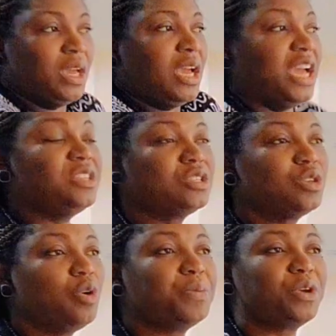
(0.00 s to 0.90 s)
And
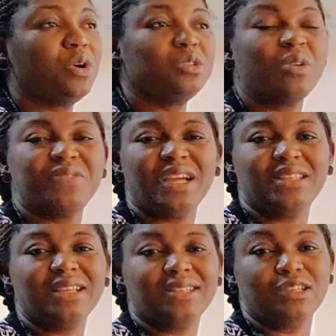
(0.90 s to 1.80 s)
so because of that,
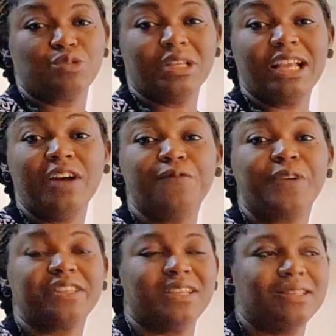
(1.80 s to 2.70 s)
that has really
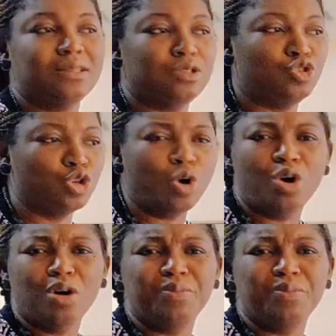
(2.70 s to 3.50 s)
affected his job.